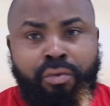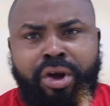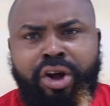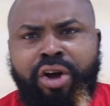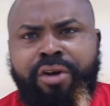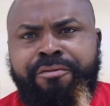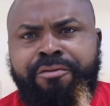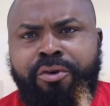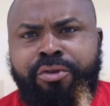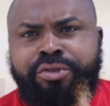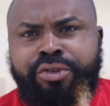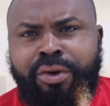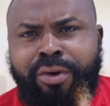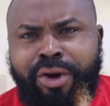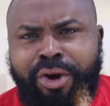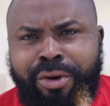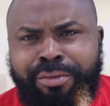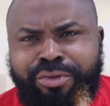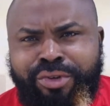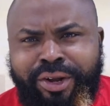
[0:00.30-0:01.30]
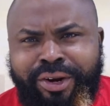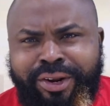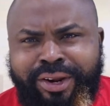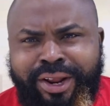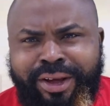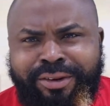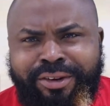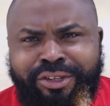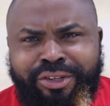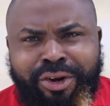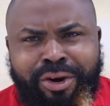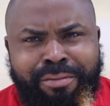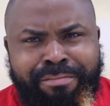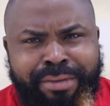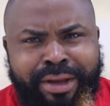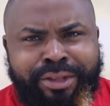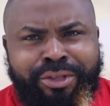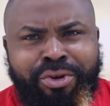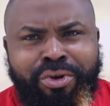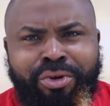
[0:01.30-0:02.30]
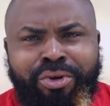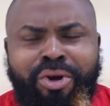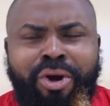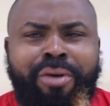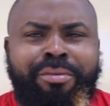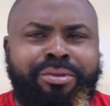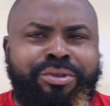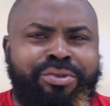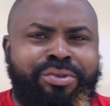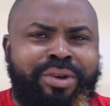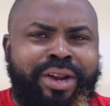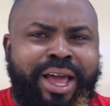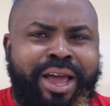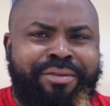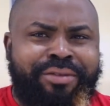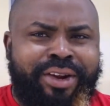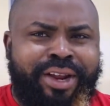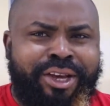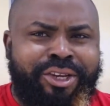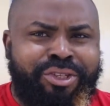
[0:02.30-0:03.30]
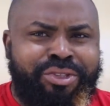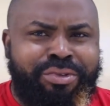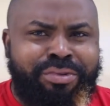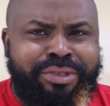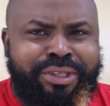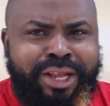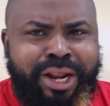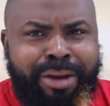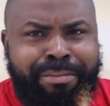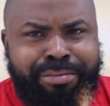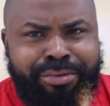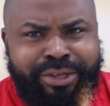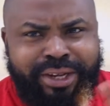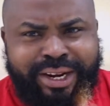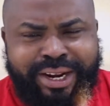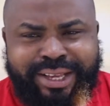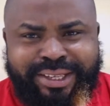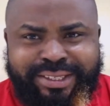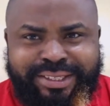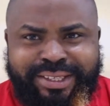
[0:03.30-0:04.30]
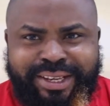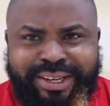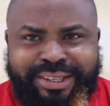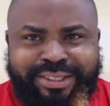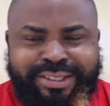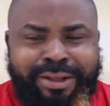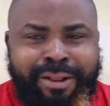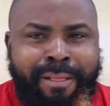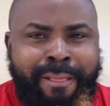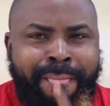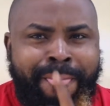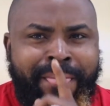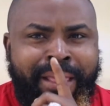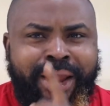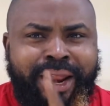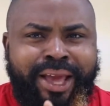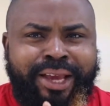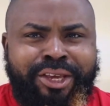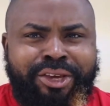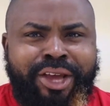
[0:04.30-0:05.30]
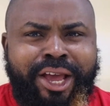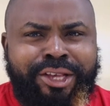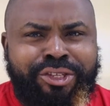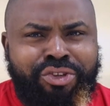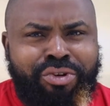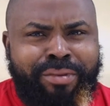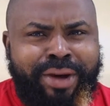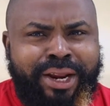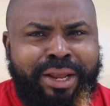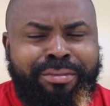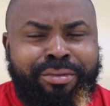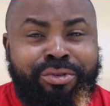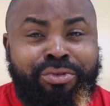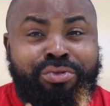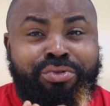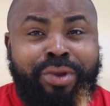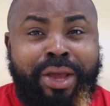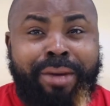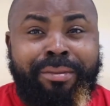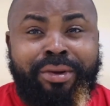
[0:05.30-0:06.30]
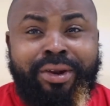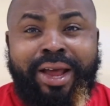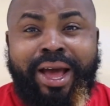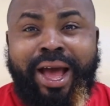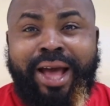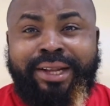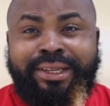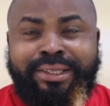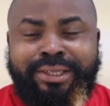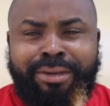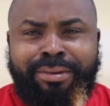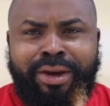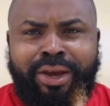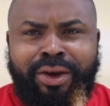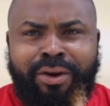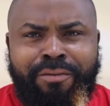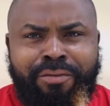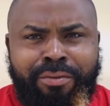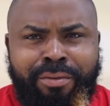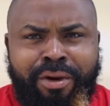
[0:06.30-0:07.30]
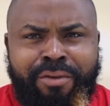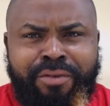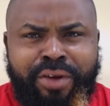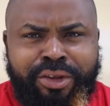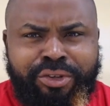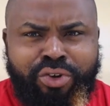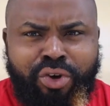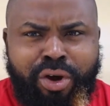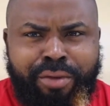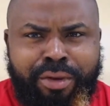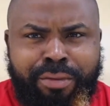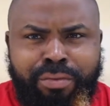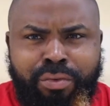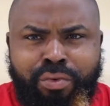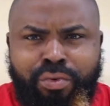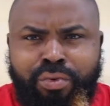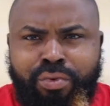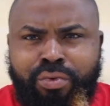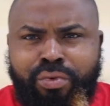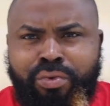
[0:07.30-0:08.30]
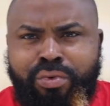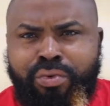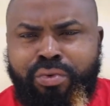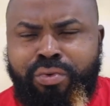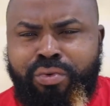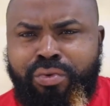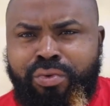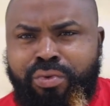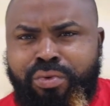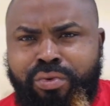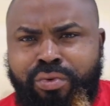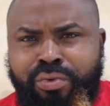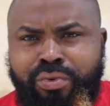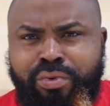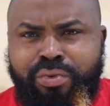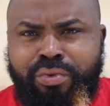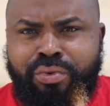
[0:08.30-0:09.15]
Welcome, folks, and welcome to another edition of Bet Code, coming to you live on our YouTube channel, Pujada Set. Like you guys know, my name is Sulaiman Adebayo. Football fans call me Pujada.